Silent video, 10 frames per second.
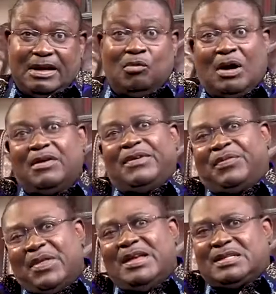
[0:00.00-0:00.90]
And one of the
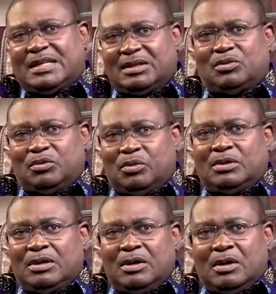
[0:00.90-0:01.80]
things that would,
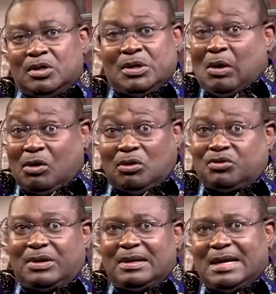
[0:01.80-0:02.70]
you see, what
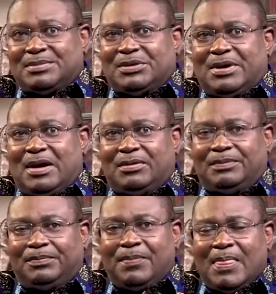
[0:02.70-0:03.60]
goes around comes around.
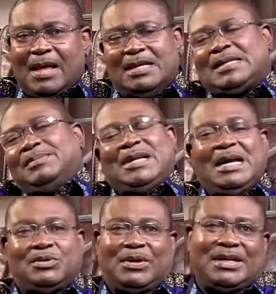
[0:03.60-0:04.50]
And
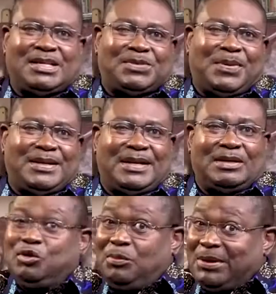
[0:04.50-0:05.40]
sometimes when it is being
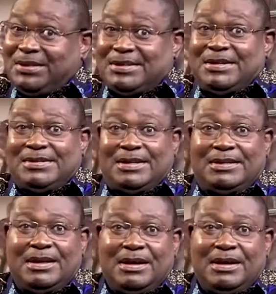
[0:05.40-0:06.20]
done, nobody sees it.